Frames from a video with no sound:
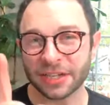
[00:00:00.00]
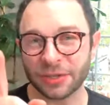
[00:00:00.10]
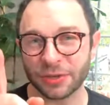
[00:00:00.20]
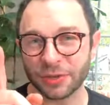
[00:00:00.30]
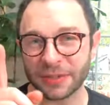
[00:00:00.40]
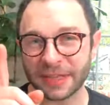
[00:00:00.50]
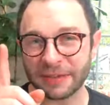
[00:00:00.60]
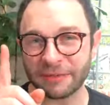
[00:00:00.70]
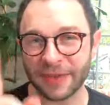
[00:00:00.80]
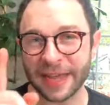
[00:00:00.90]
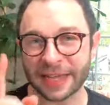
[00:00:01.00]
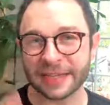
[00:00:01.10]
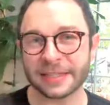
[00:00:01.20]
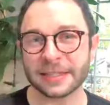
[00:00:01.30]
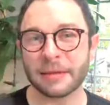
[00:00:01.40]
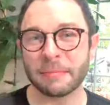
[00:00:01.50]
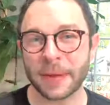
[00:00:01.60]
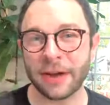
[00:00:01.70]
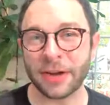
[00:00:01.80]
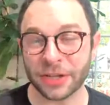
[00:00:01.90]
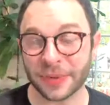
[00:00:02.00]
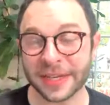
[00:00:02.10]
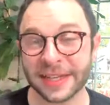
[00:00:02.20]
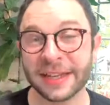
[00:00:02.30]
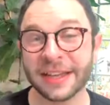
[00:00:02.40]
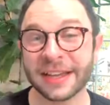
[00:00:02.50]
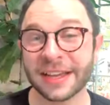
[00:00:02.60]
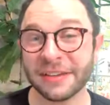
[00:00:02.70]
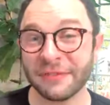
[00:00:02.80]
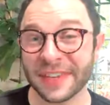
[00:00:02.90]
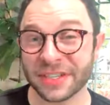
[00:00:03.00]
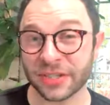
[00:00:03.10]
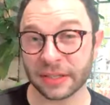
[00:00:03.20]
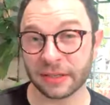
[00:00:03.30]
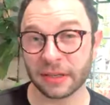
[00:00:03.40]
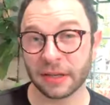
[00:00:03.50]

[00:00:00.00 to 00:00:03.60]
to the Vegas Paraunity Convention.